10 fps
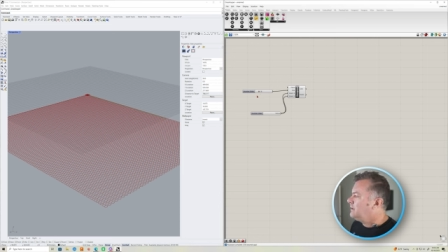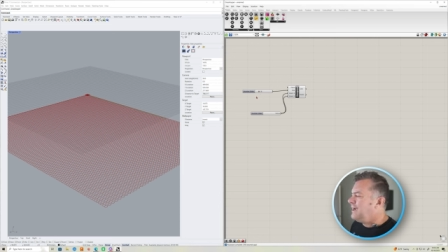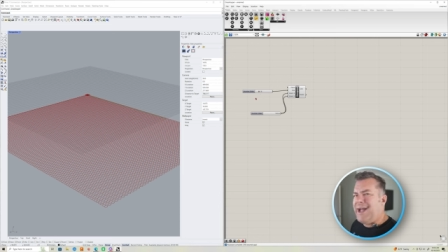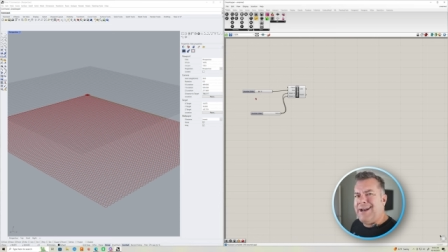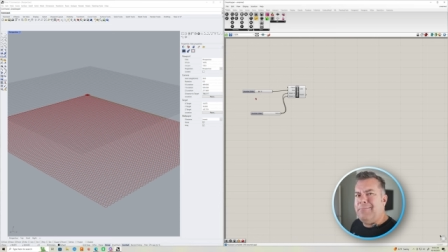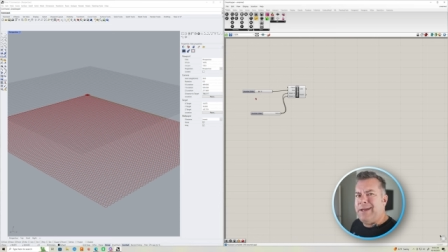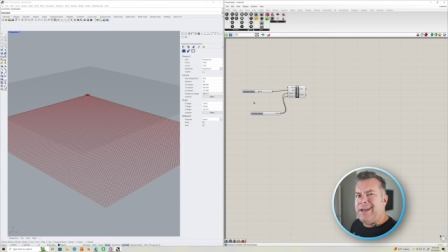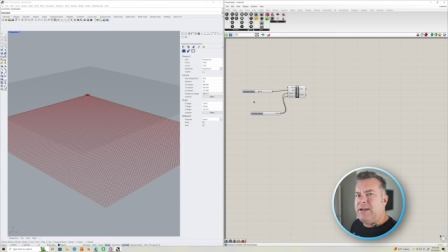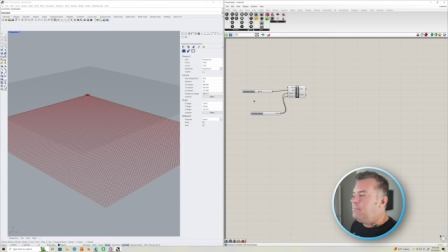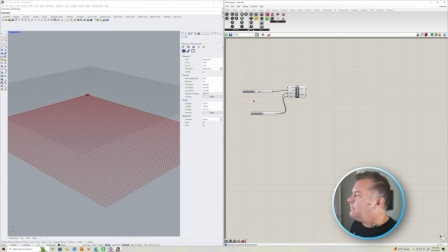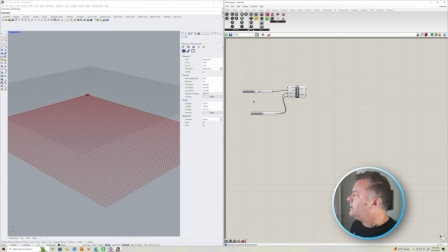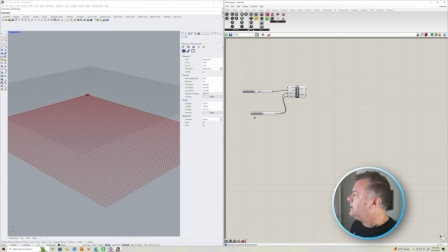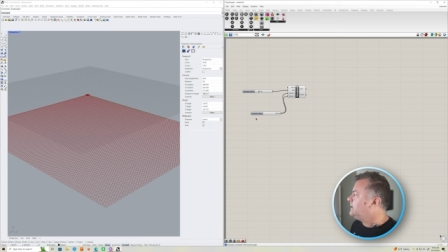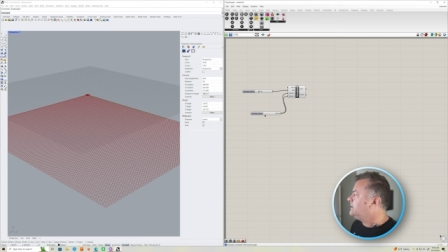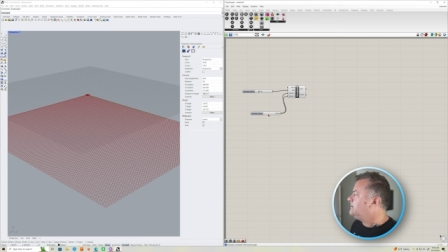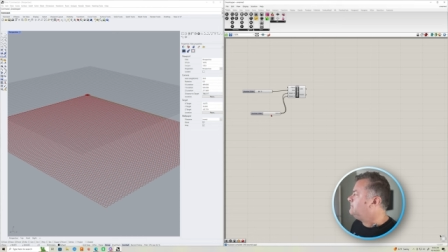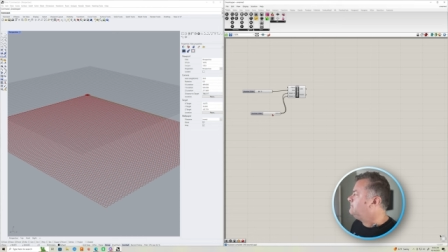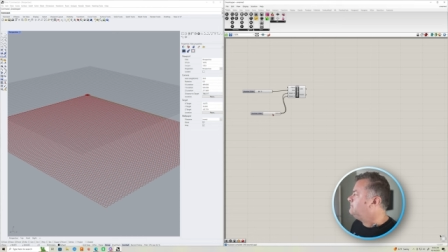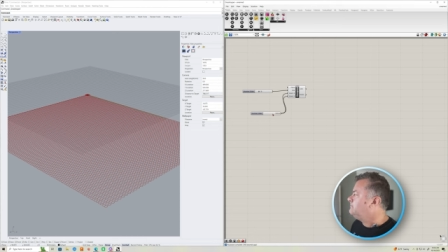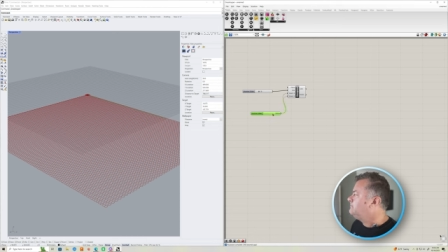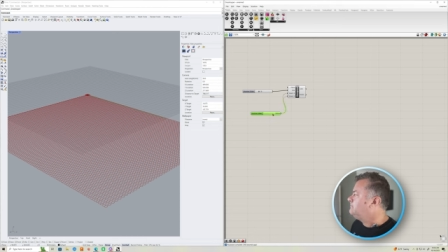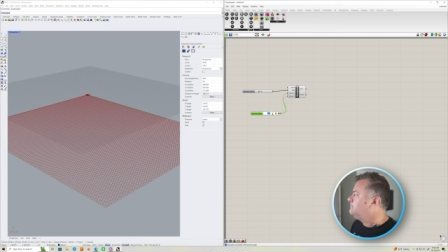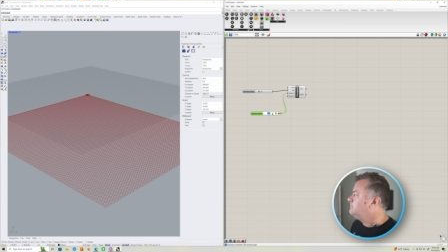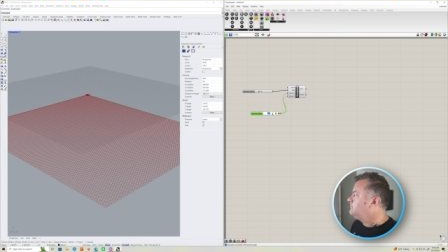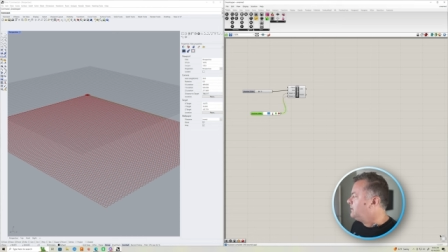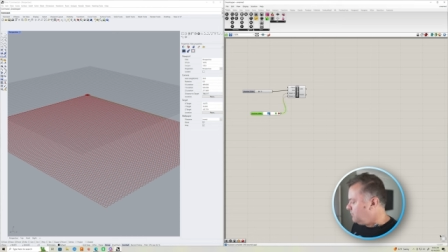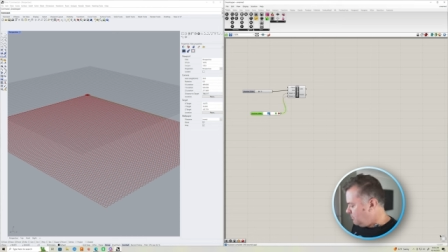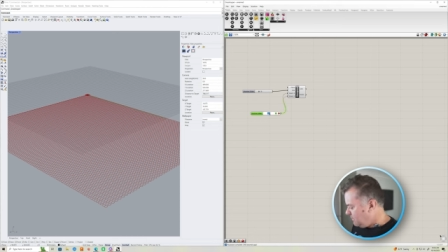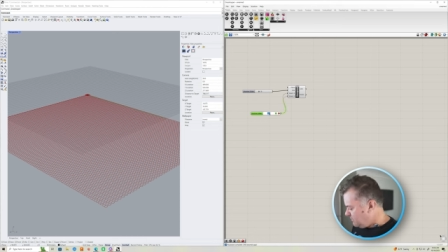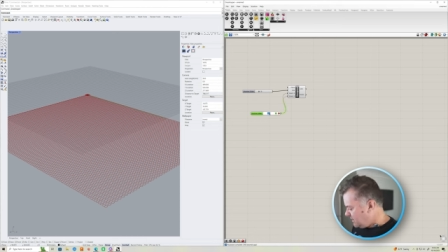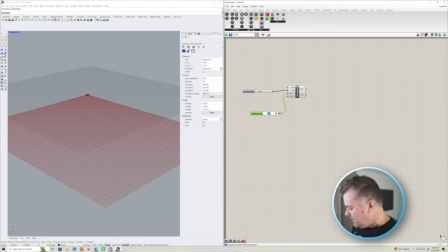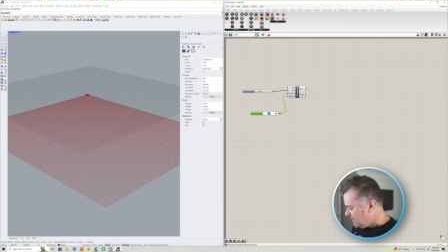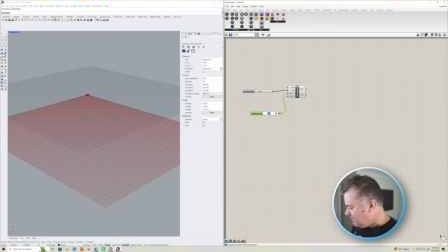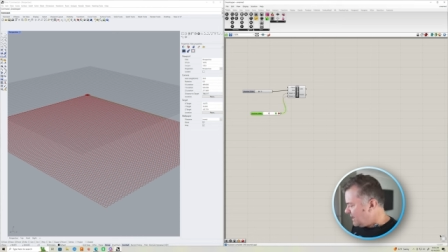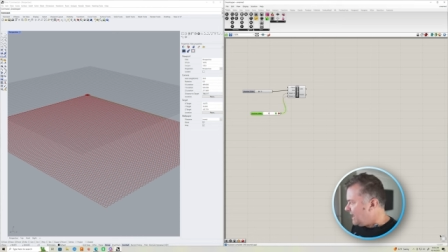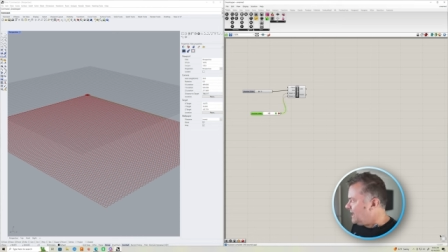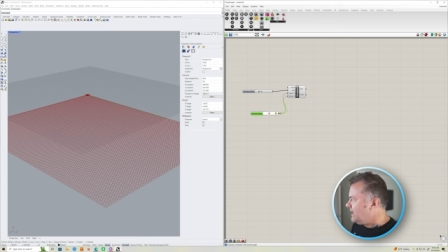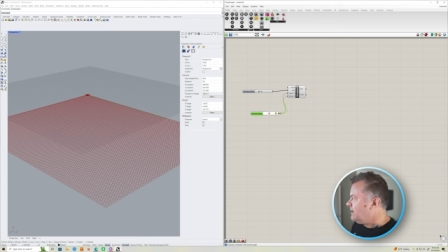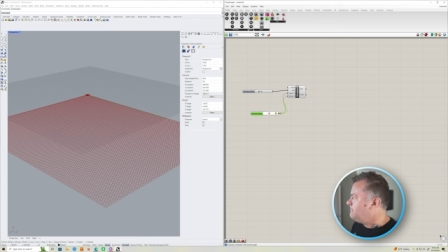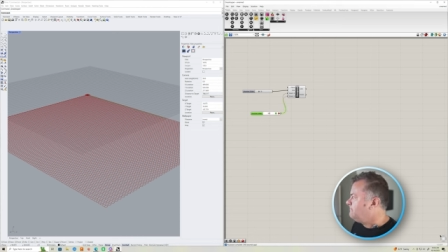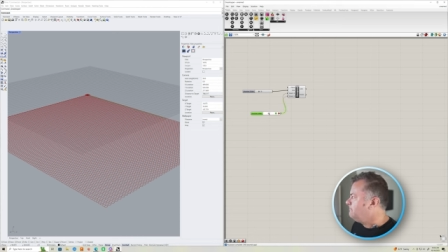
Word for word: Kind of big, but um, maybe we'll bump that down to 80.